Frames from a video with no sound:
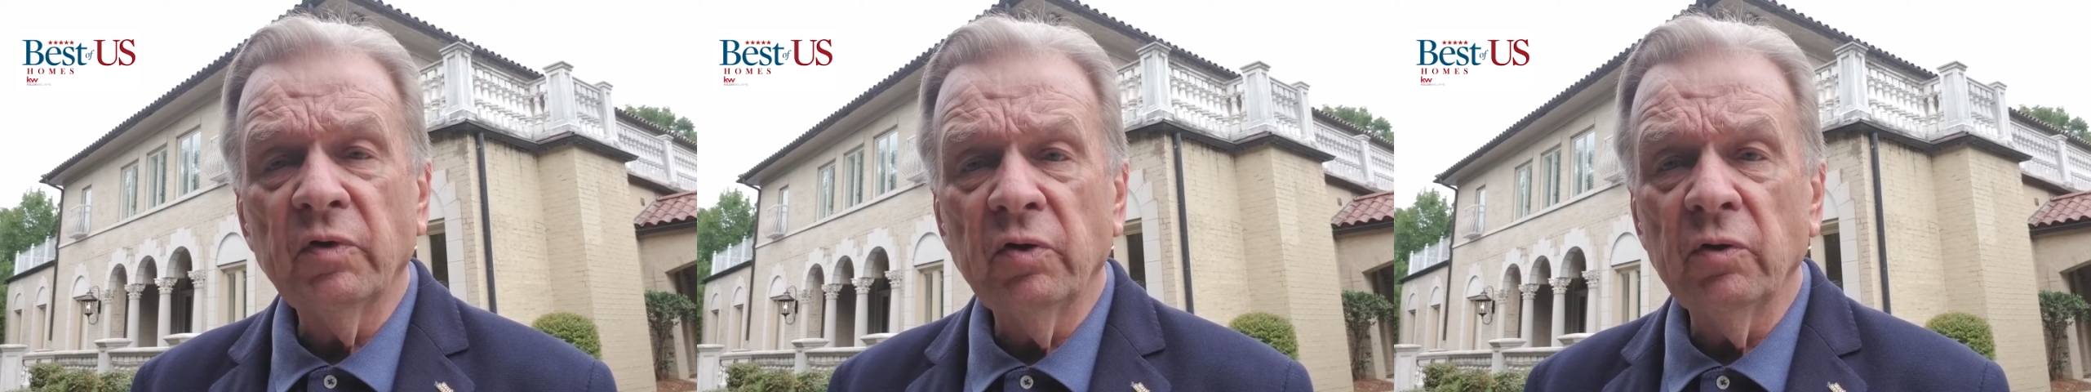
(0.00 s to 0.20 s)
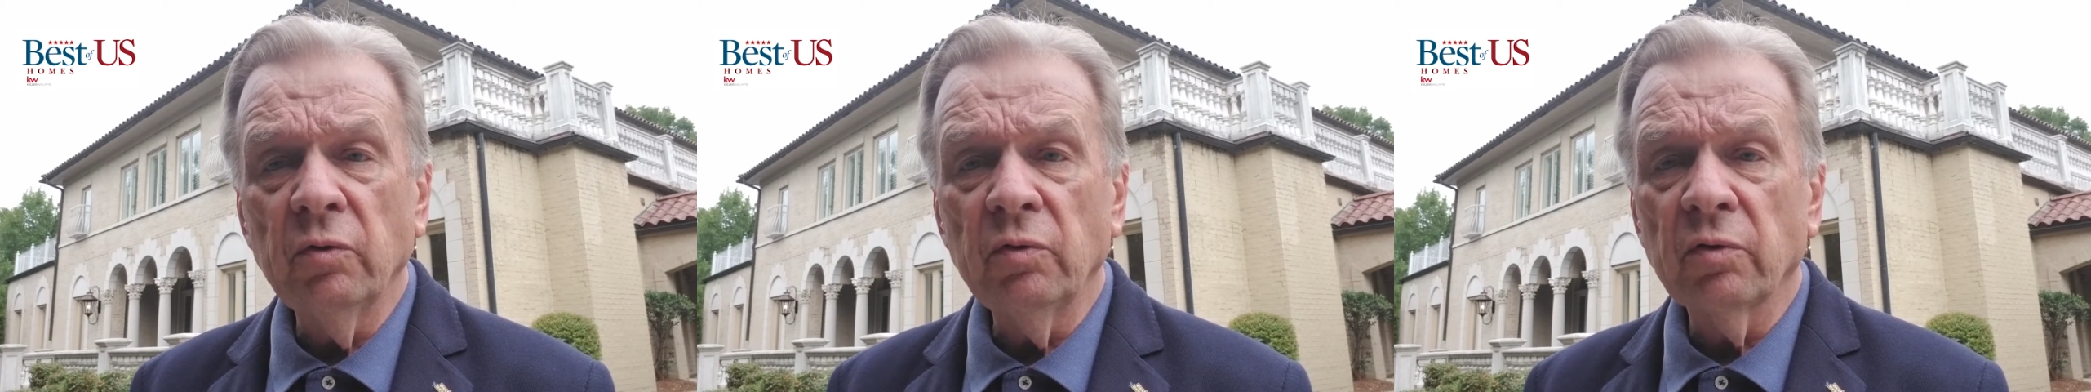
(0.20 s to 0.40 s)

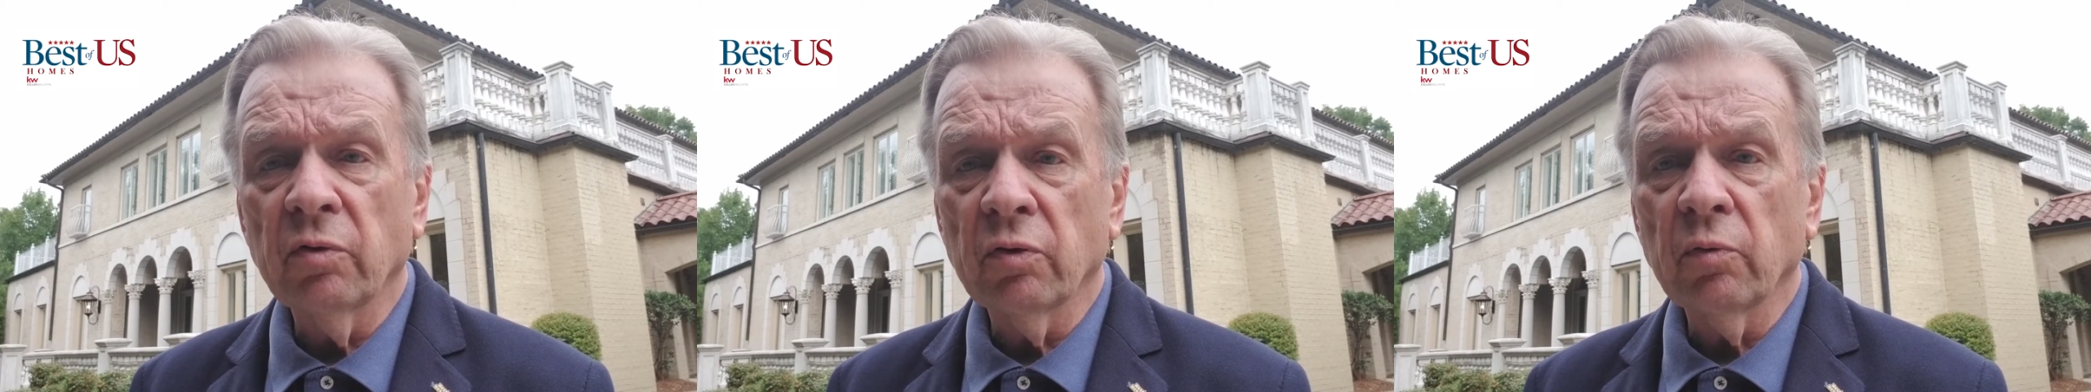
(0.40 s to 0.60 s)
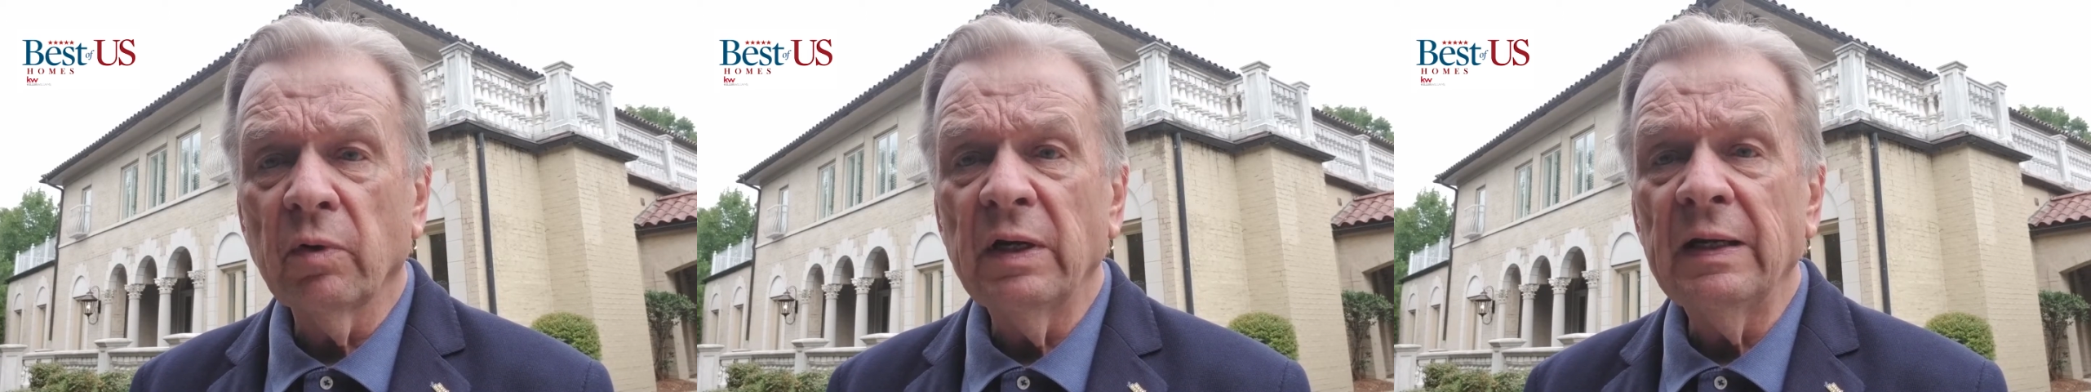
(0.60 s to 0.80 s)
2 to
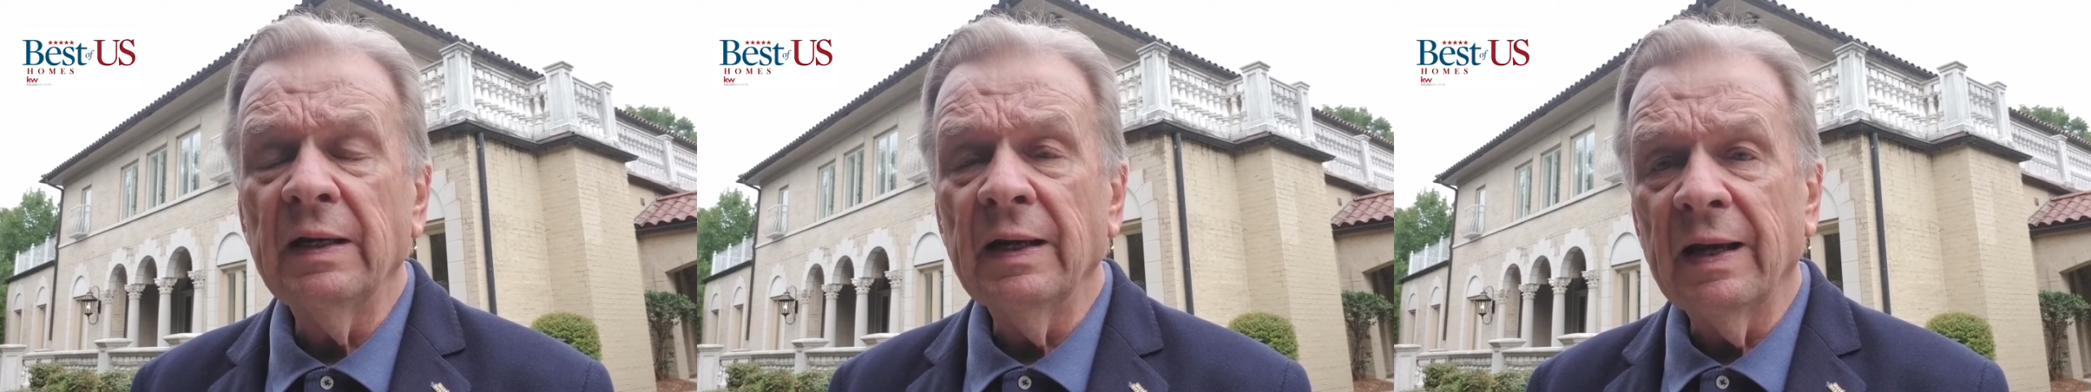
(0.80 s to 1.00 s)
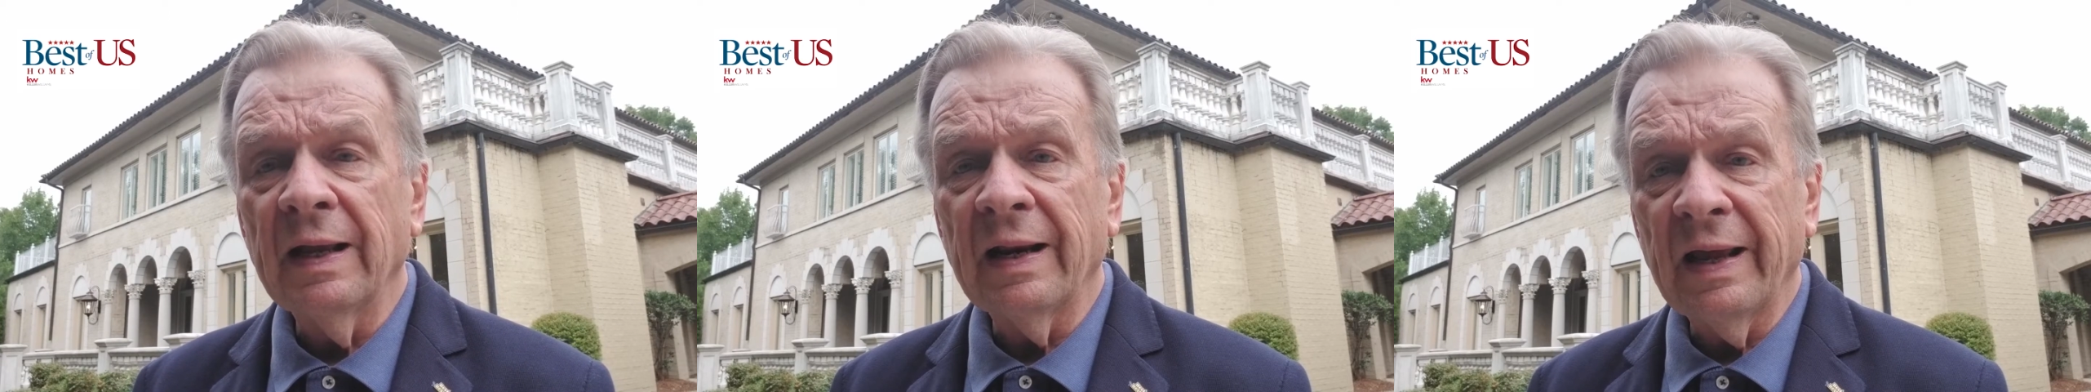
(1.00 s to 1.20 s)

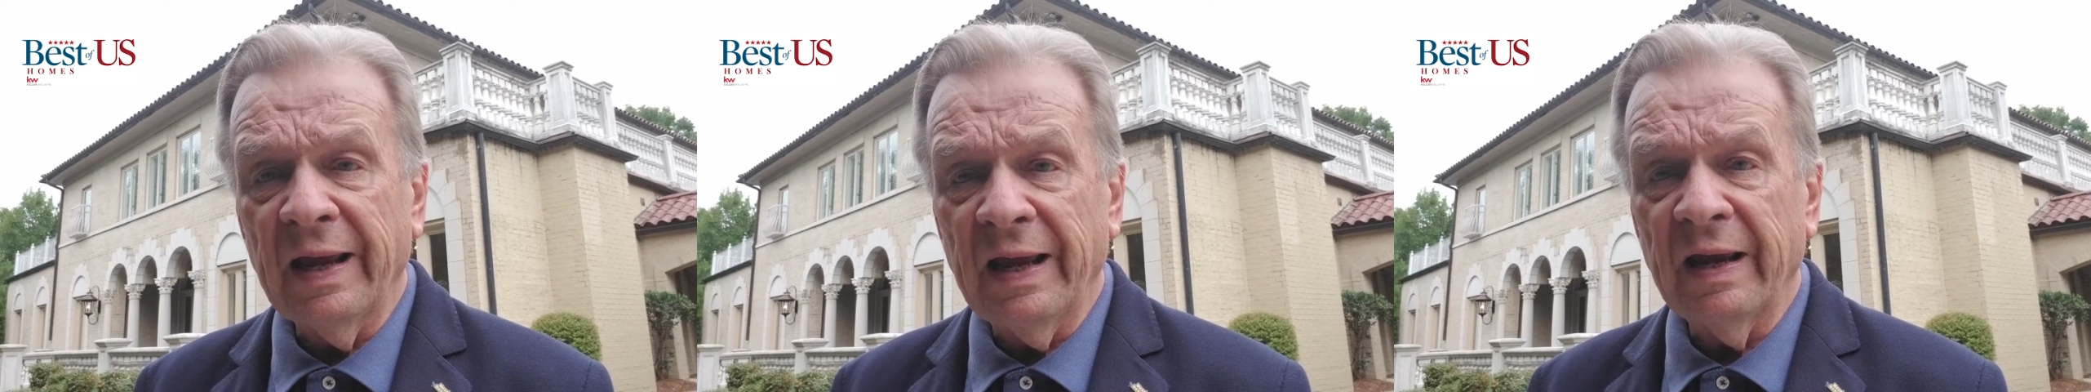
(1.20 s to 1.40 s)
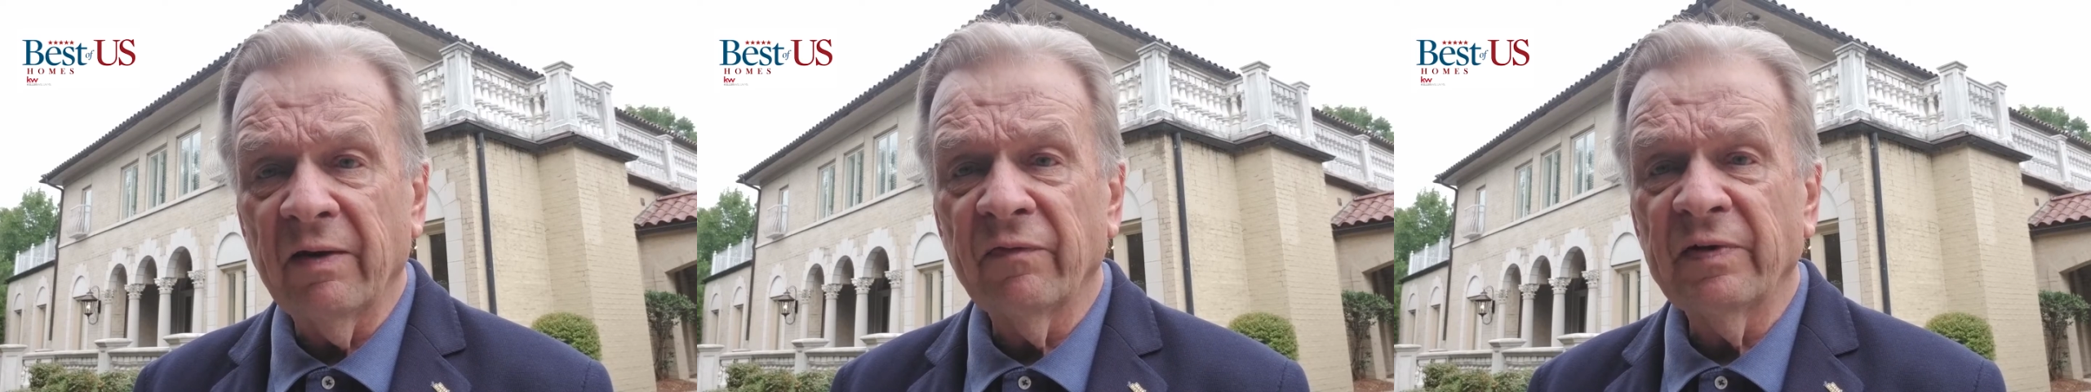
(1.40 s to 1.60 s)

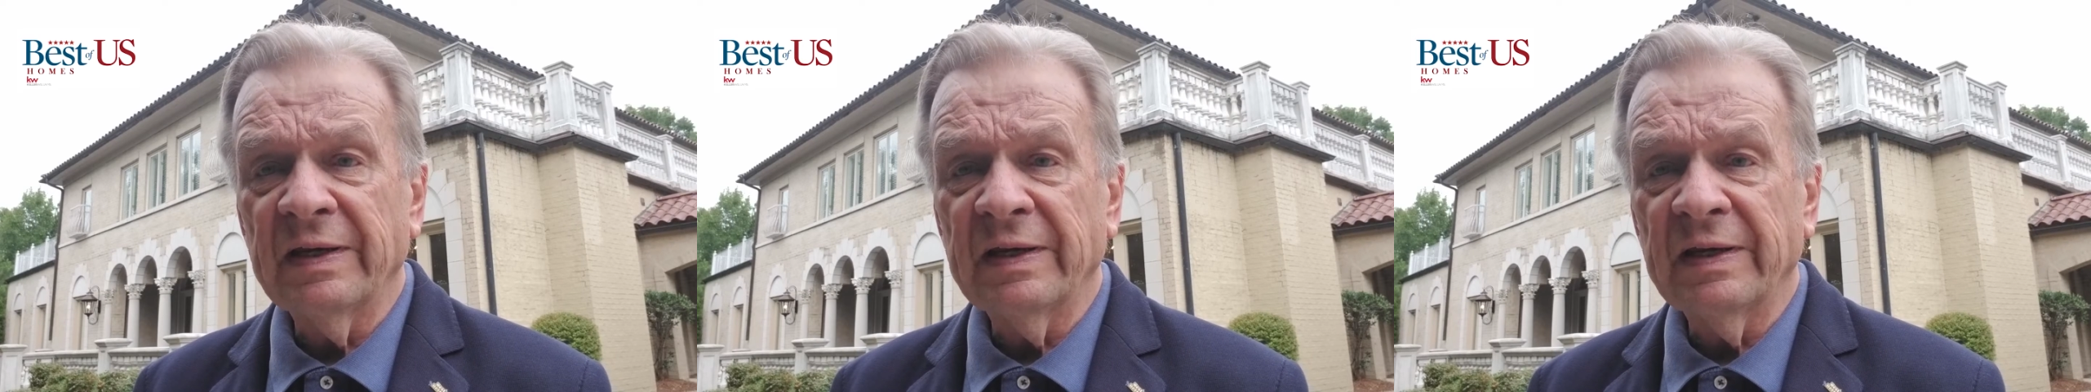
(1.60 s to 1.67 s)
3.5